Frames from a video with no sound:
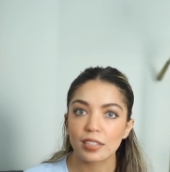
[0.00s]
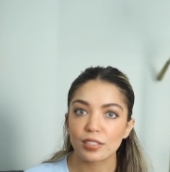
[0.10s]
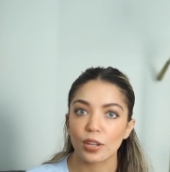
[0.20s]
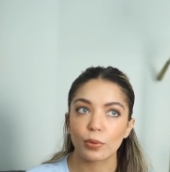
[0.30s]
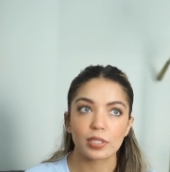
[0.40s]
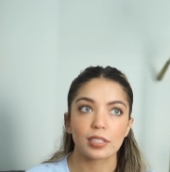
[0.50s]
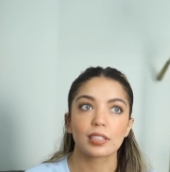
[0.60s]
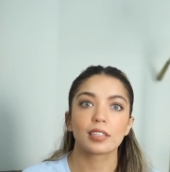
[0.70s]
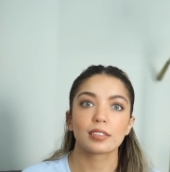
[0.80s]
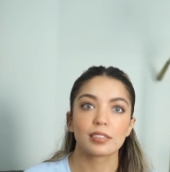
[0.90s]
It's always
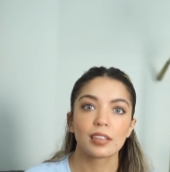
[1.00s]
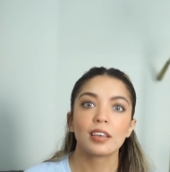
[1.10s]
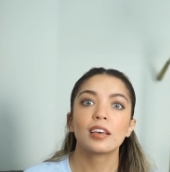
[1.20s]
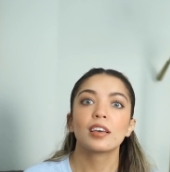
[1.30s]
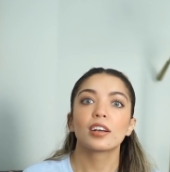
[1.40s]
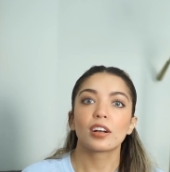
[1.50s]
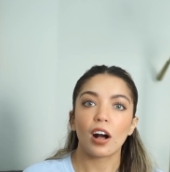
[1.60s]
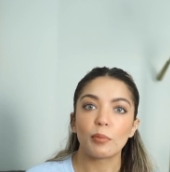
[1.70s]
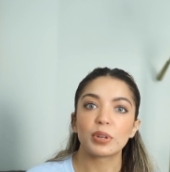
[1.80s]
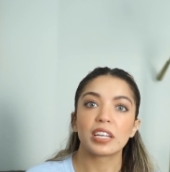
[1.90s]
like this
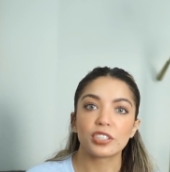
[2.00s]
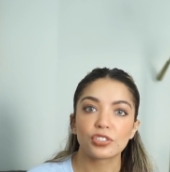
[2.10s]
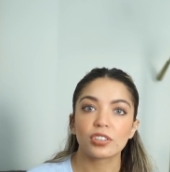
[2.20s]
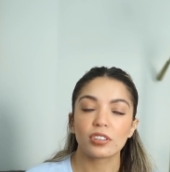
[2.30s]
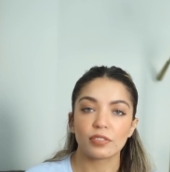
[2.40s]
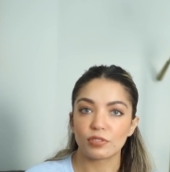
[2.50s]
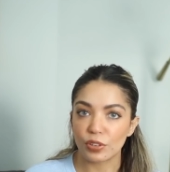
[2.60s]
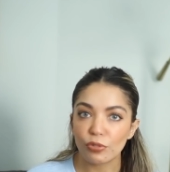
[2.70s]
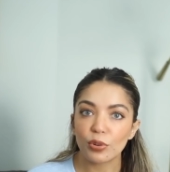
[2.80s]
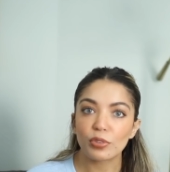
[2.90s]
combination of
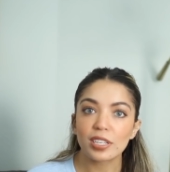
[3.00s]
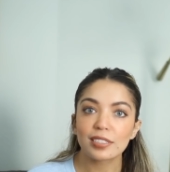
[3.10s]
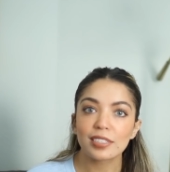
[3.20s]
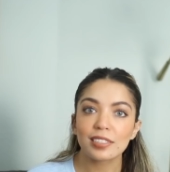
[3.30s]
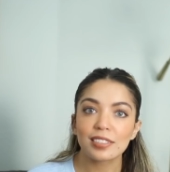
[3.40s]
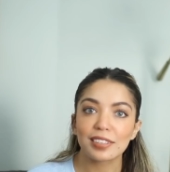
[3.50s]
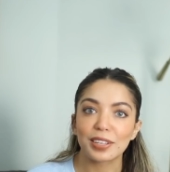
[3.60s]
different reasons.